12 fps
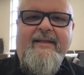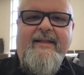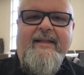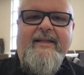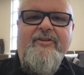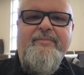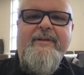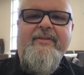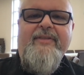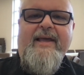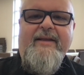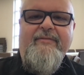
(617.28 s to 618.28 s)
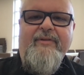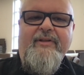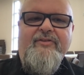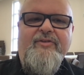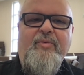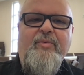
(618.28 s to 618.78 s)
let us be thankful and
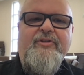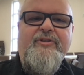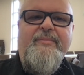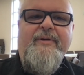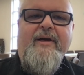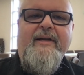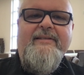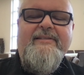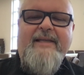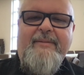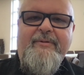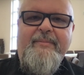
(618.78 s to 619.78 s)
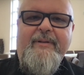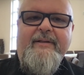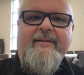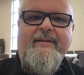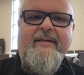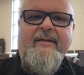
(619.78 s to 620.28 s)
so worship God
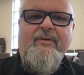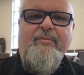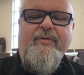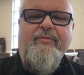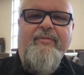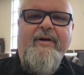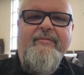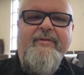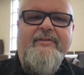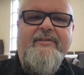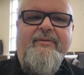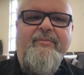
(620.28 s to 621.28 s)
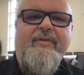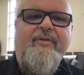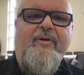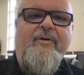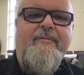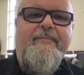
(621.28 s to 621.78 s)
acceptably with reverence and with
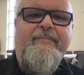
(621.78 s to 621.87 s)
awe."